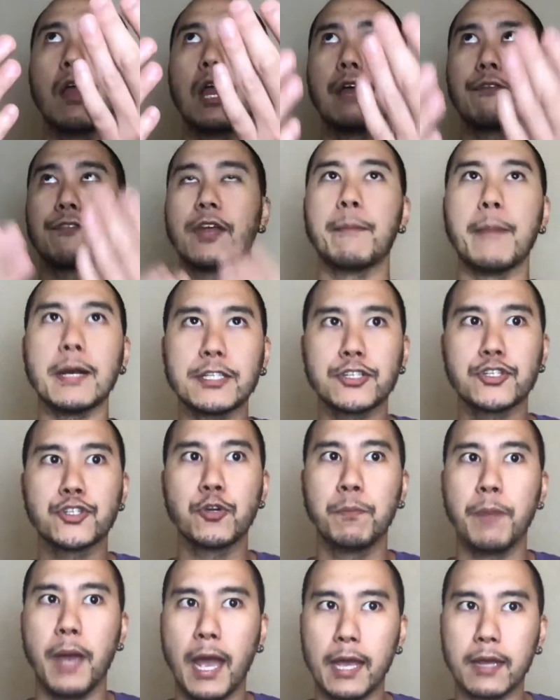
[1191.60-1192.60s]
if they message
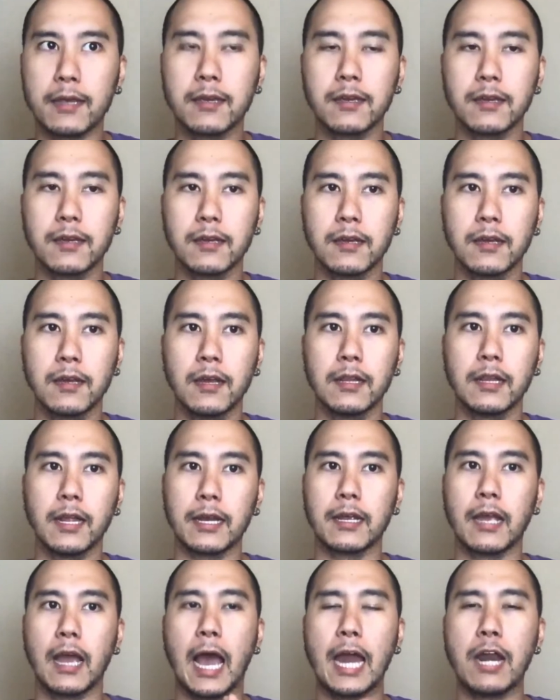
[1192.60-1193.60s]
you back,
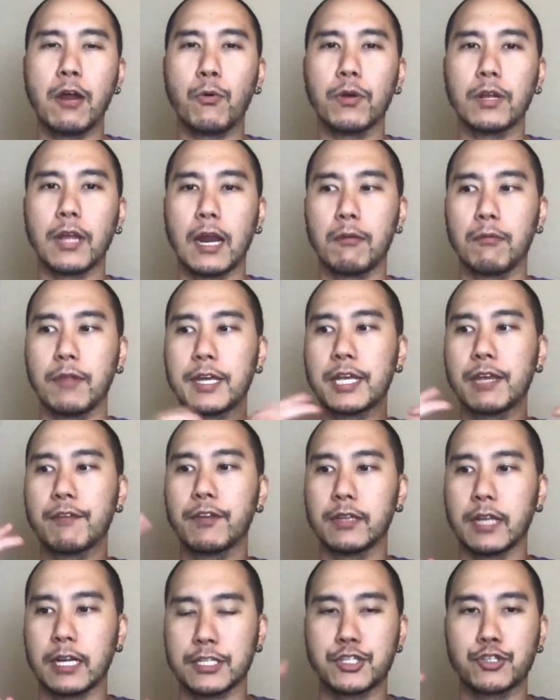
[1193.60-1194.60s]
like I don't like
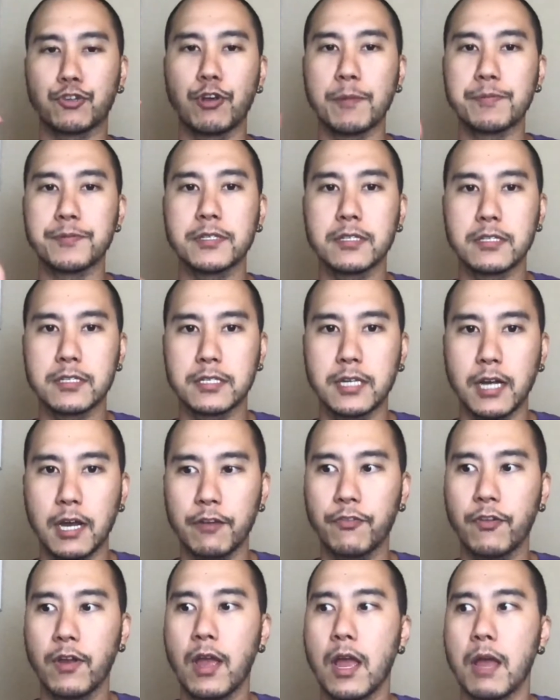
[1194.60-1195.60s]
giving like scripts and
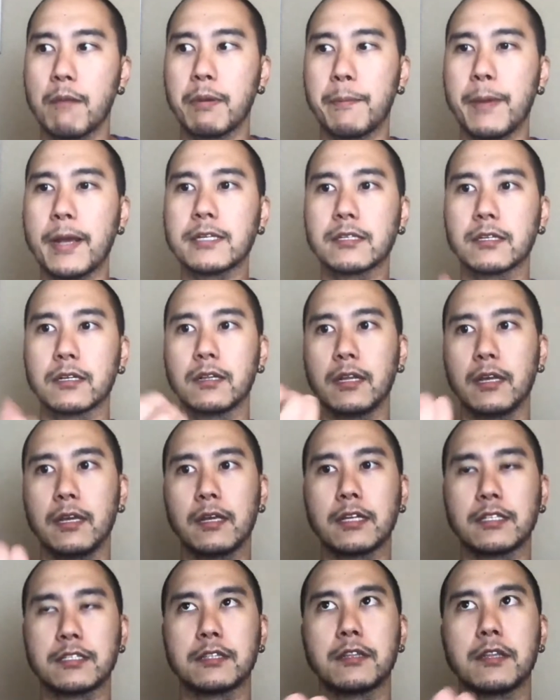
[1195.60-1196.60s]
stuff, but basically
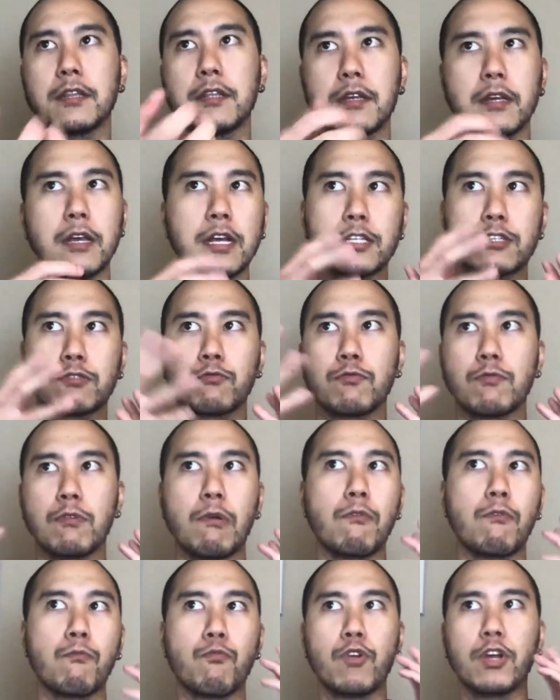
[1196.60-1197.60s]
because it's
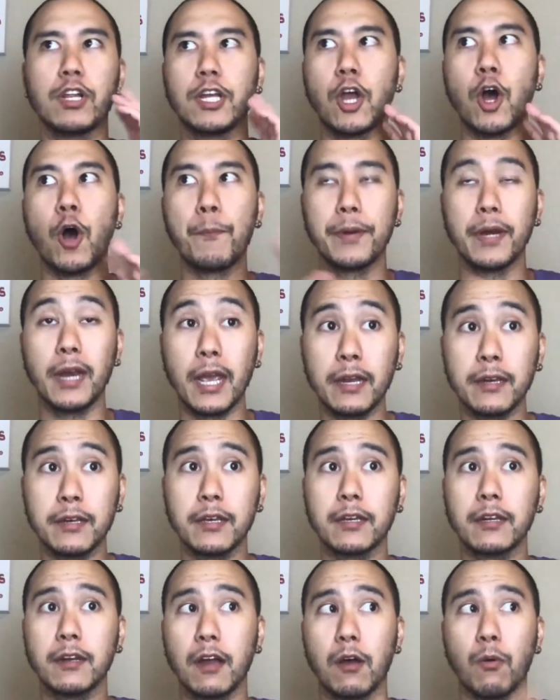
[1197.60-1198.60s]
really open
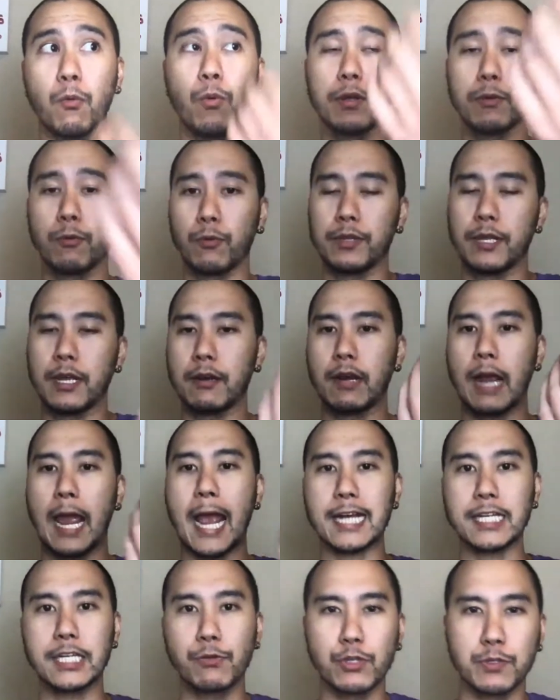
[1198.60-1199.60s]
ended on what when they
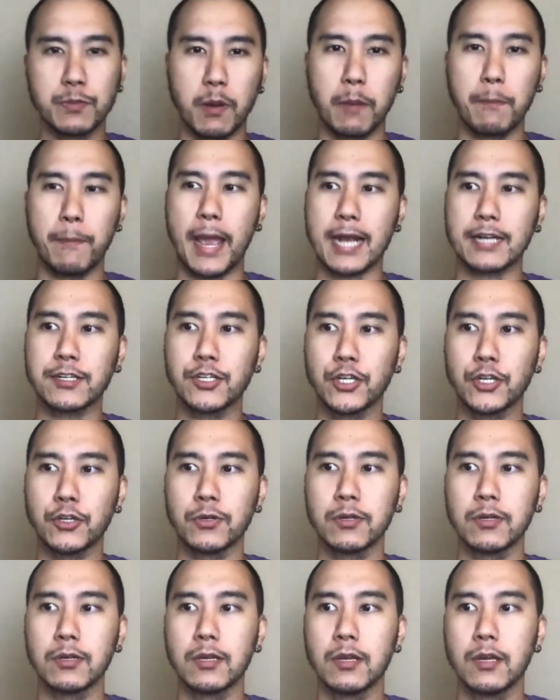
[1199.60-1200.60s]
actually respond back to
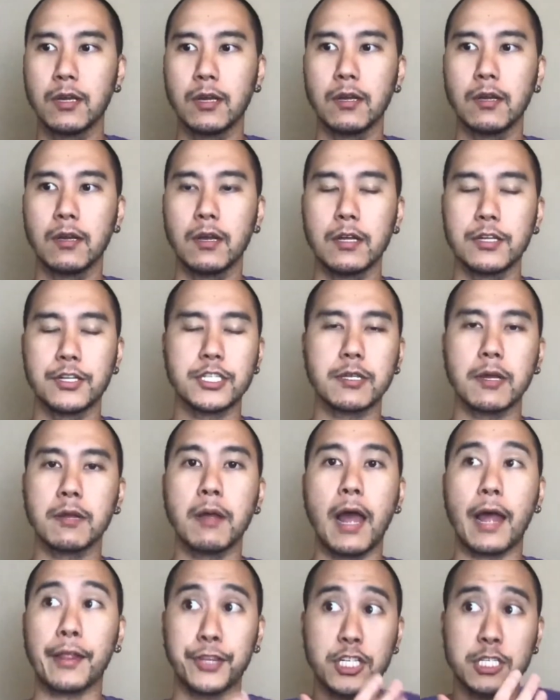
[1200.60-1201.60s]
you. Just
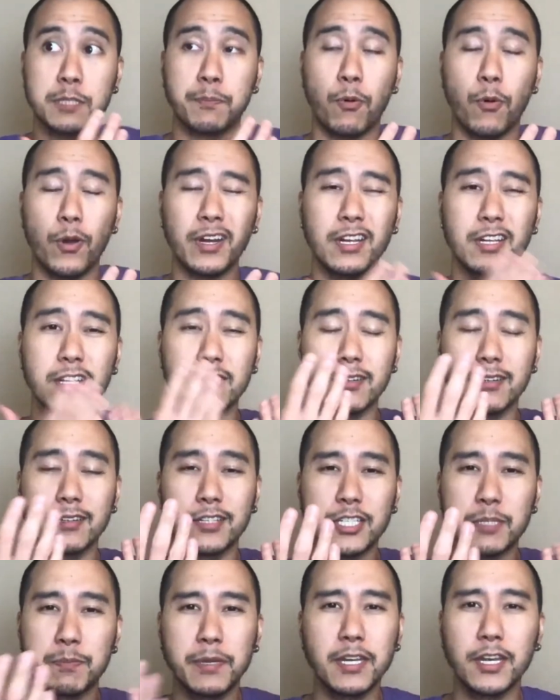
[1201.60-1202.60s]
at this point,
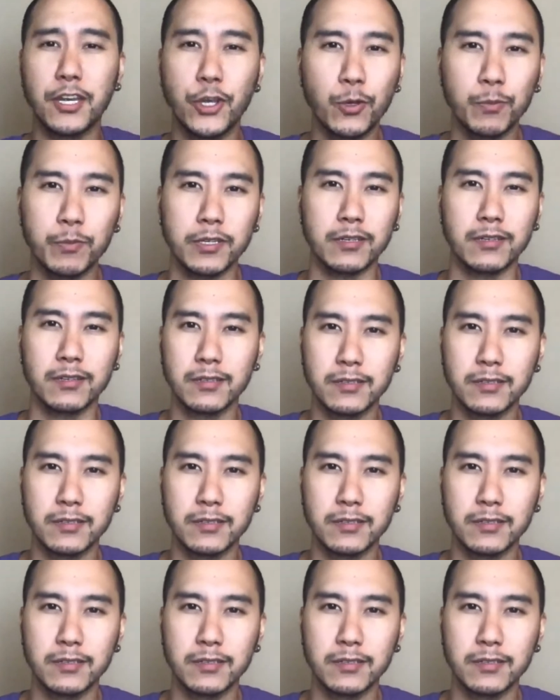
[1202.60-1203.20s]
just be a human,